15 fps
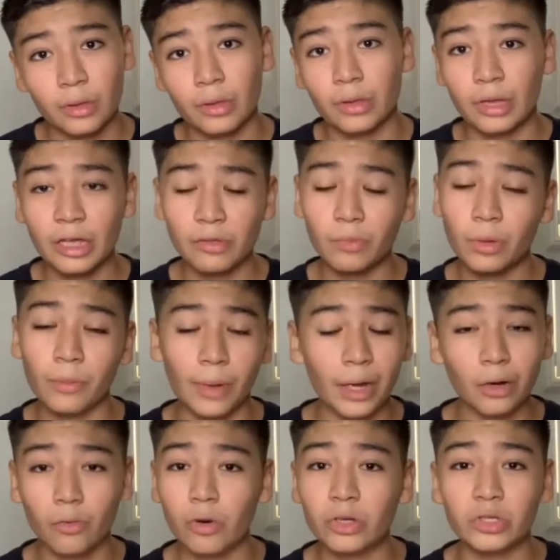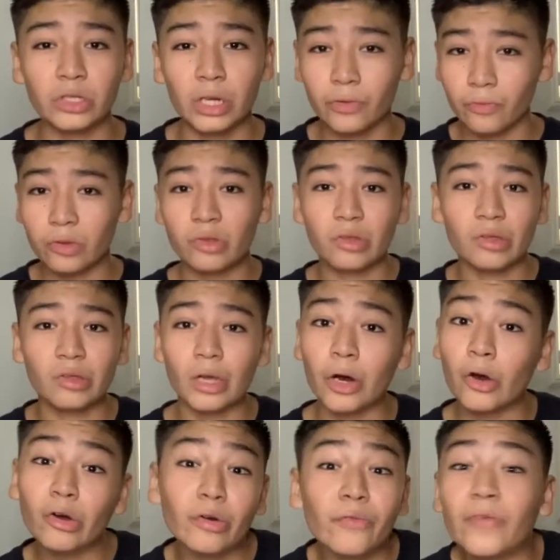That's been my question ever since I
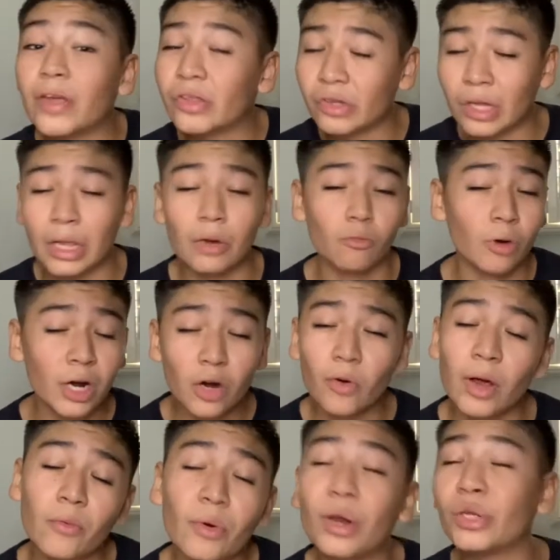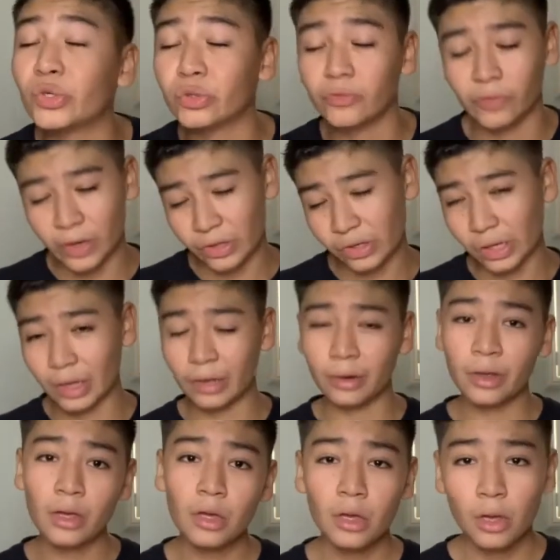heard of FaZe Clan. Why do I want to join FaZe Clan?
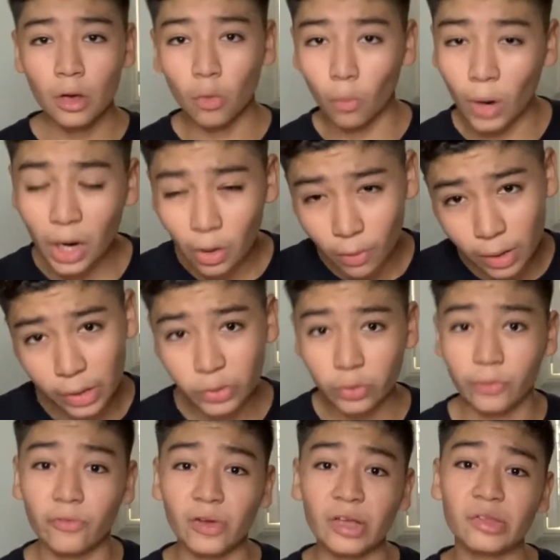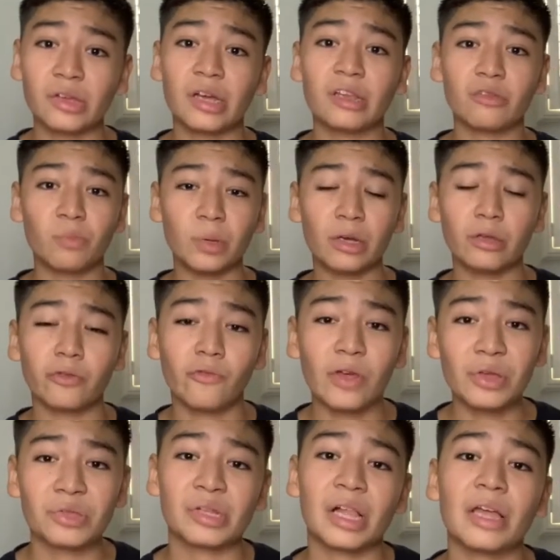Why do I want to join FaZe Clan? It's because
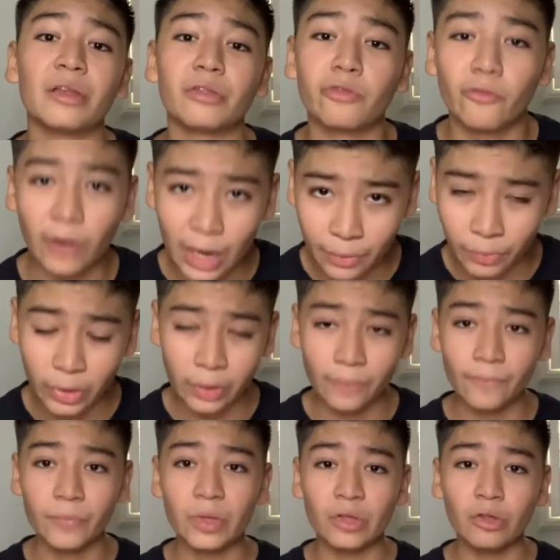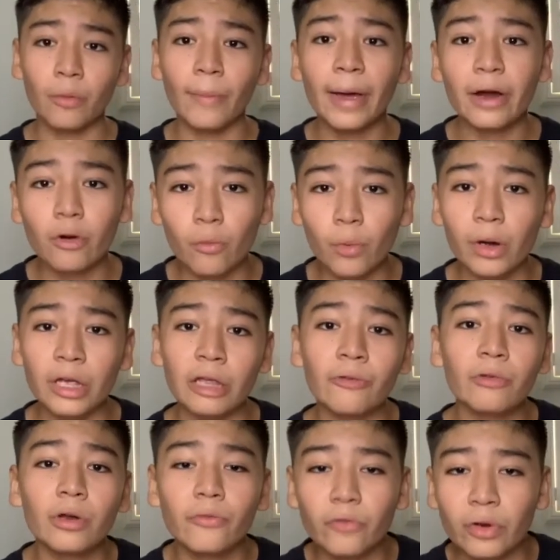FaZe Clan is family. No matter what,
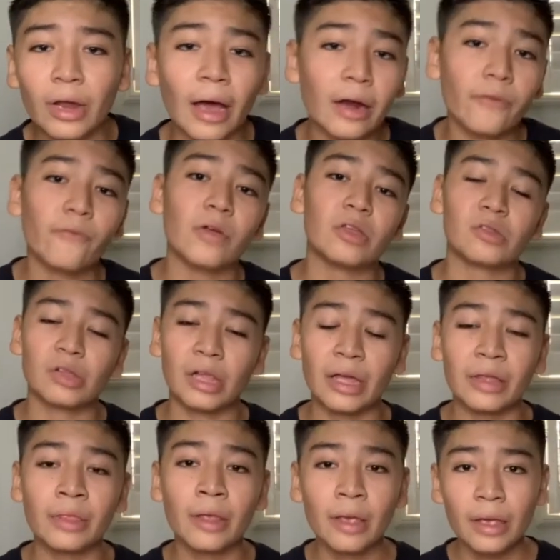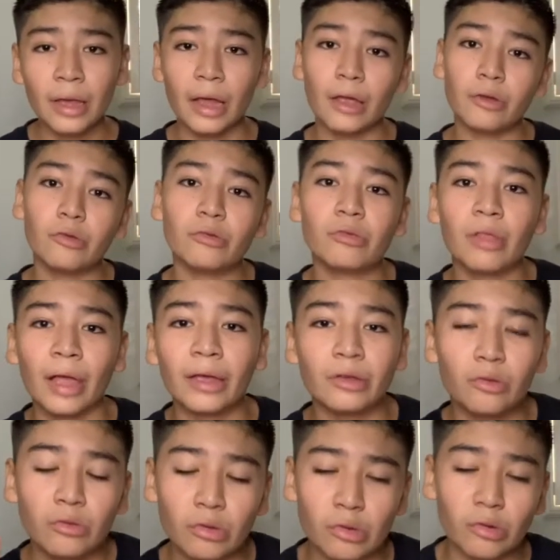even if you're not in FaZe Clan, and you
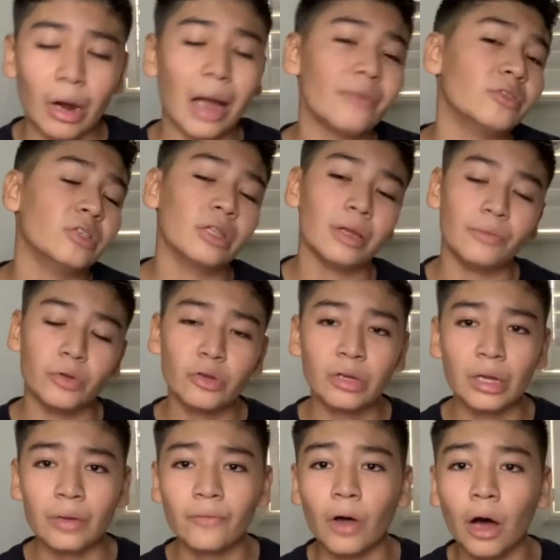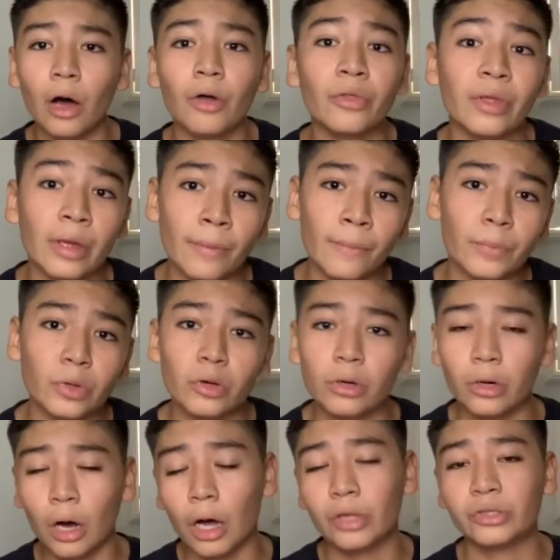subscribe to them, you give all them good
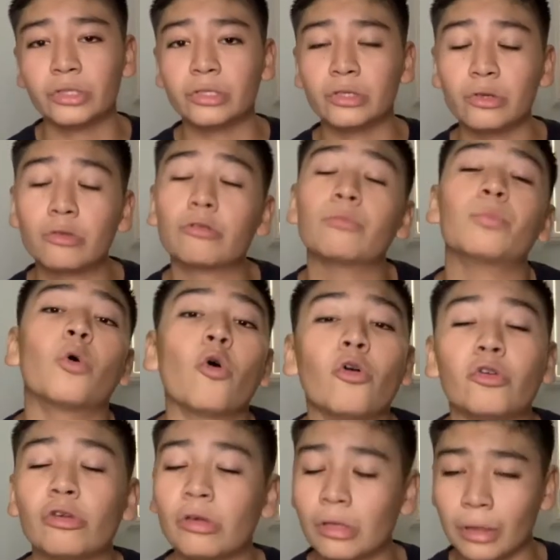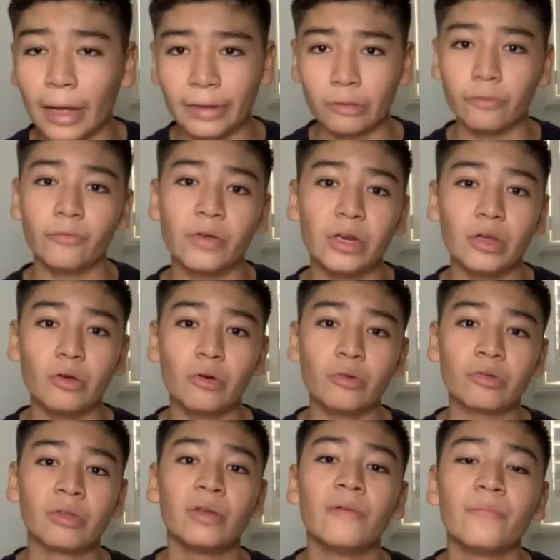content, good support, you like the
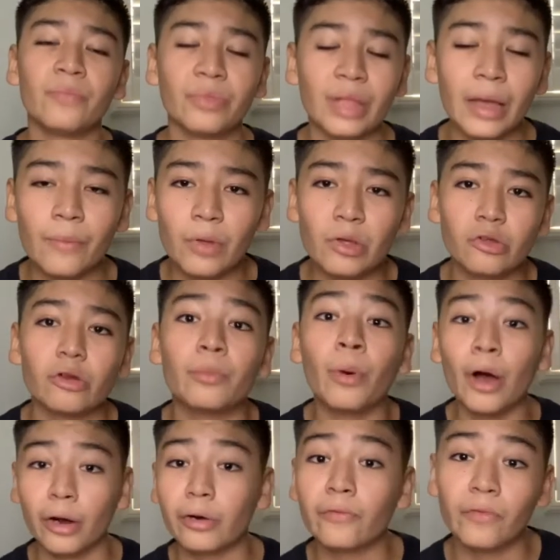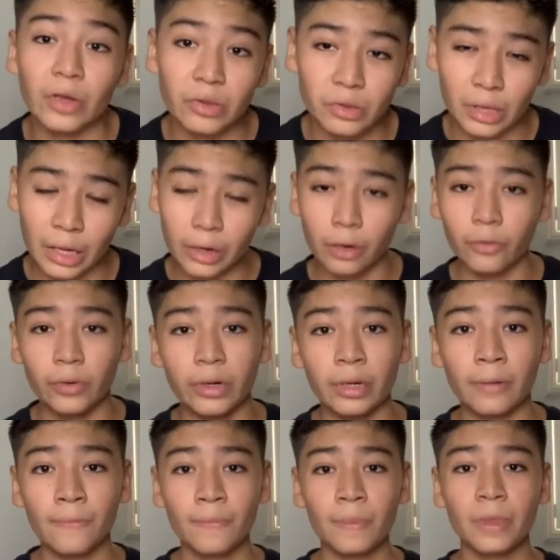videos, that means you're part of FaZe Clan already.
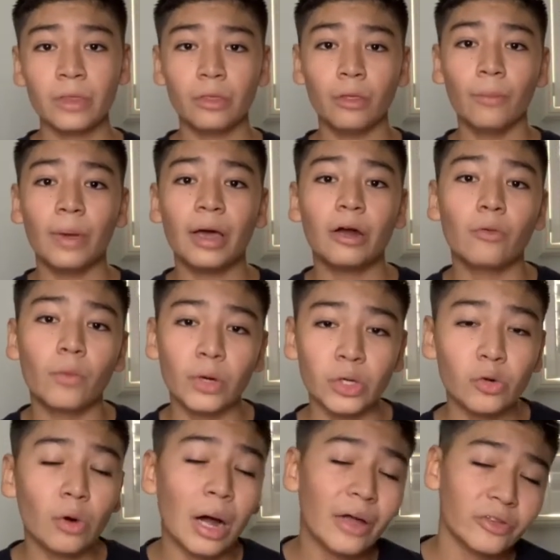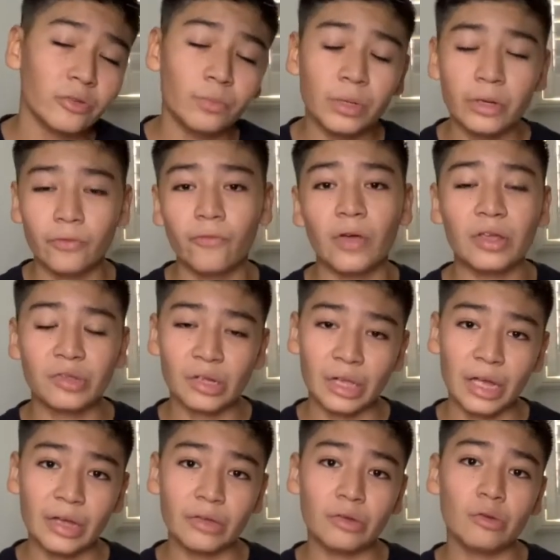No matter what, you don't have to be in FaZe
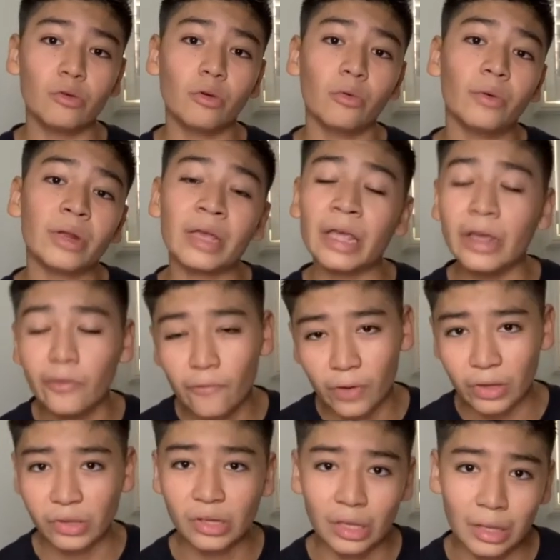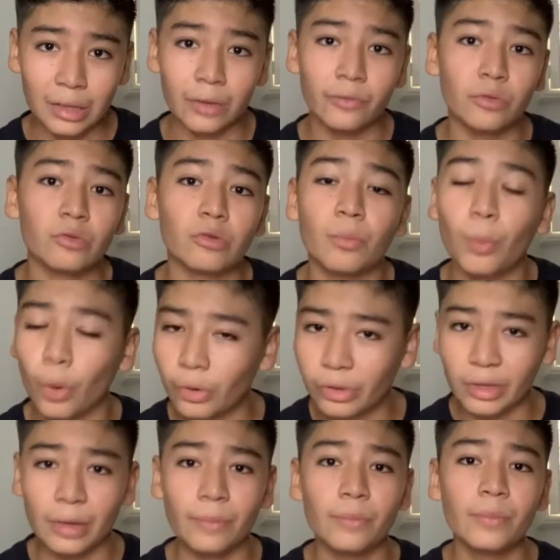Clan. You're already in FaZe Clan if you support
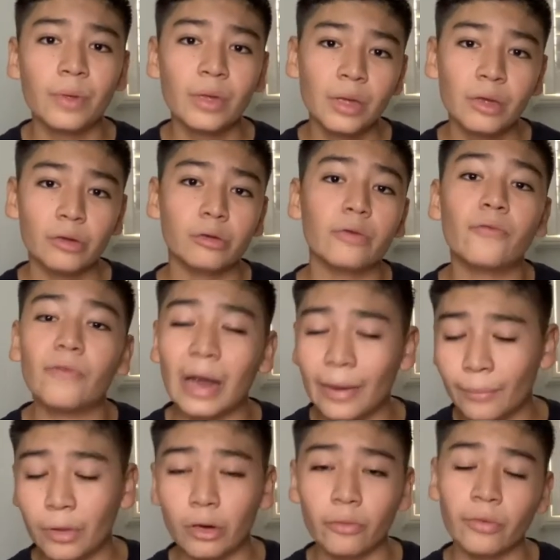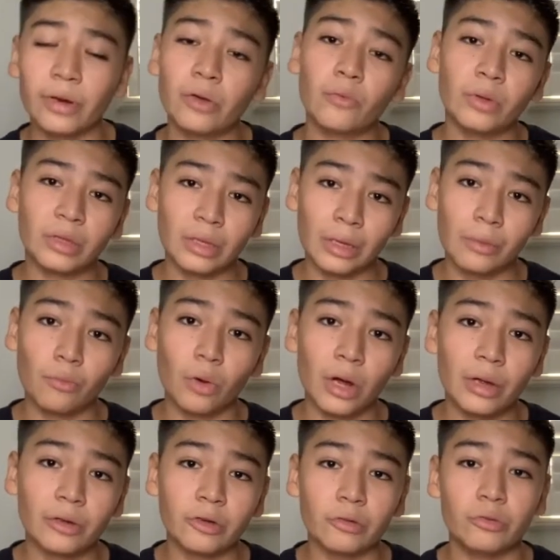them. Your family already with them,
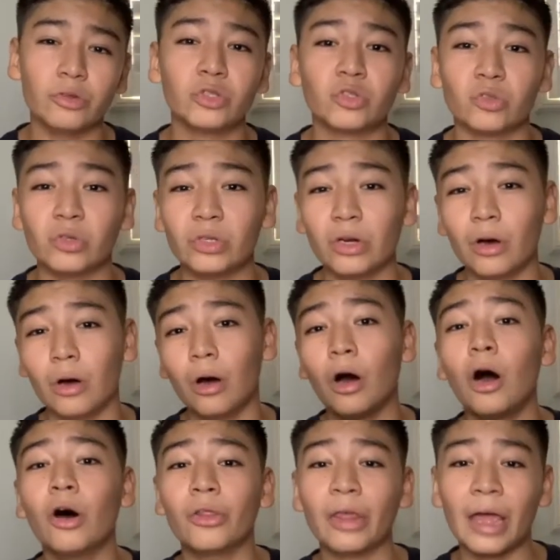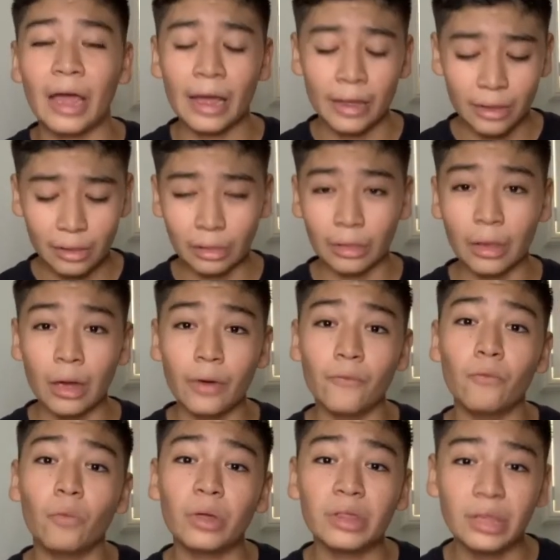right? You're sharing all that
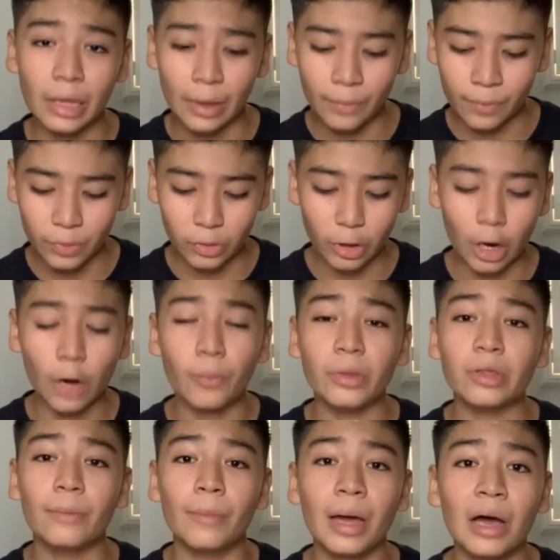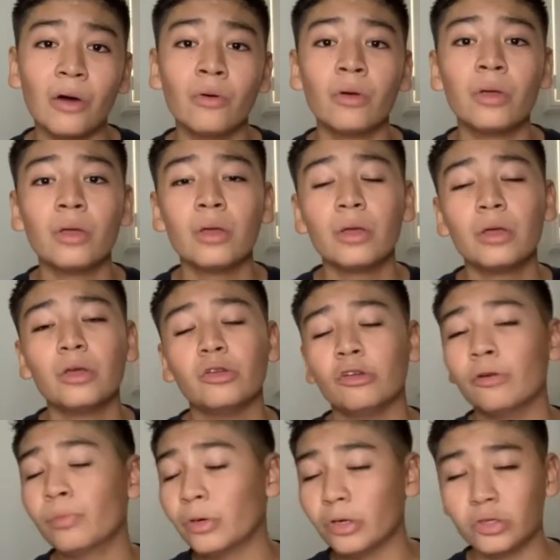love with them. You're helping them out. You're
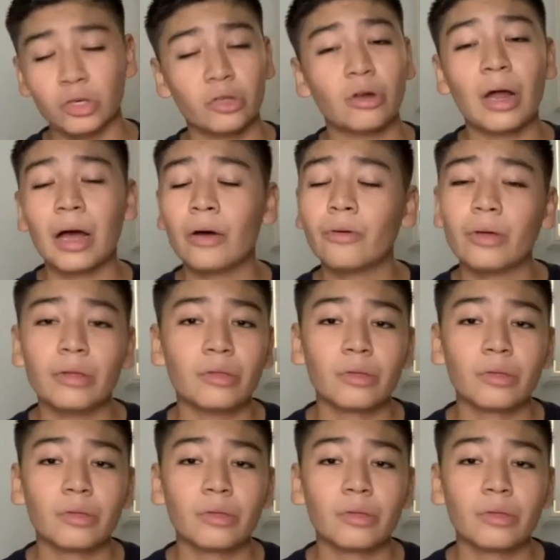helping each other out.